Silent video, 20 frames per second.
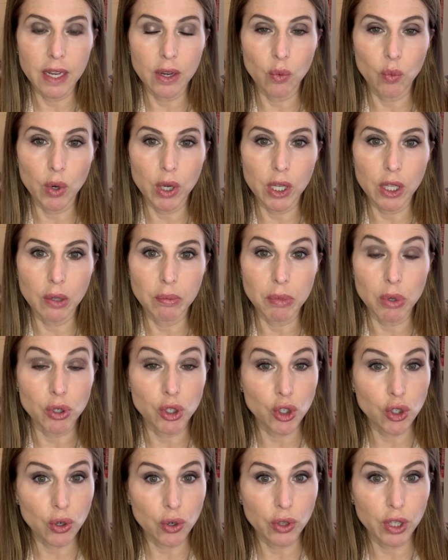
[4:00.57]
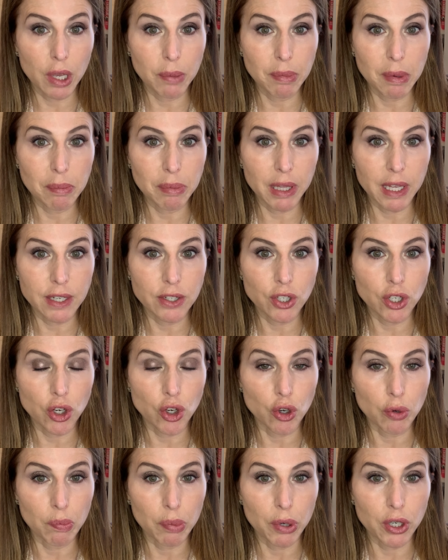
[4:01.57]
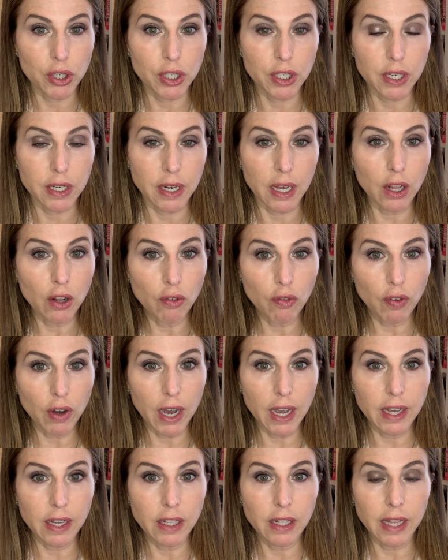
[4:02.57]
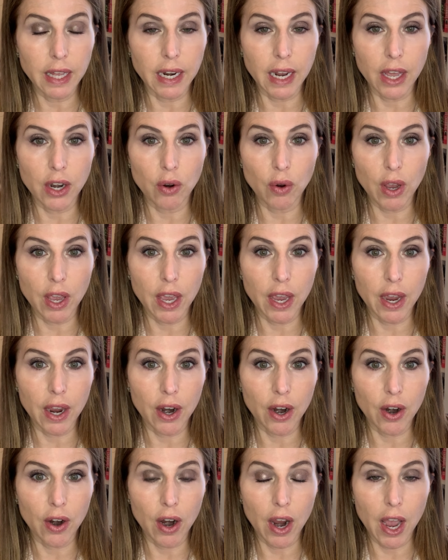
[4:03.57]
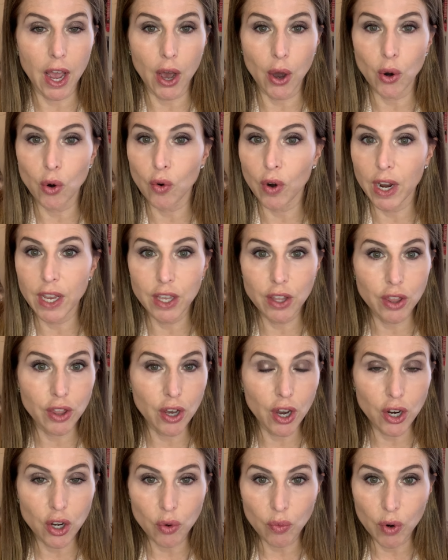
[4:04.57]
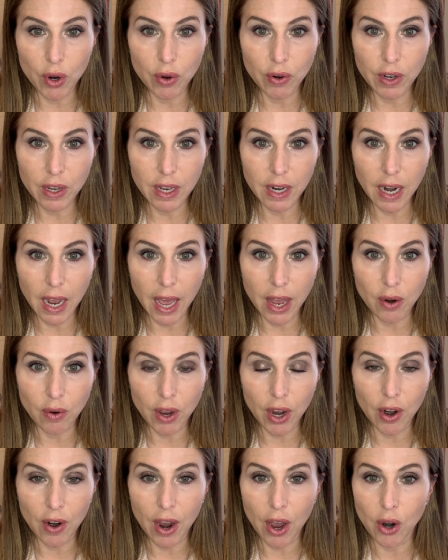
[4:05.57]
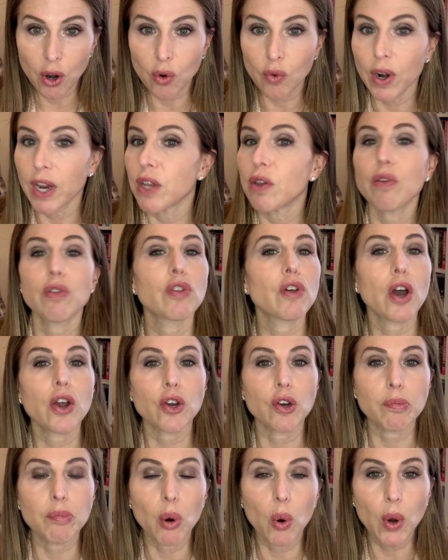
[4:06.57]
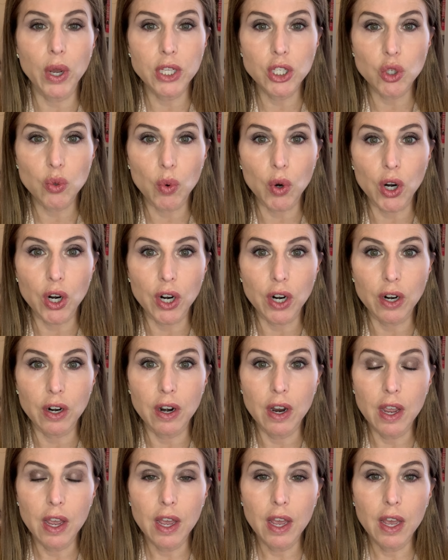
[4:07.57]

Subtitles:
it will most certainly be placed in your personnel file. And I don't care how great you thought you wrote it. I don't care how great you thought your points were.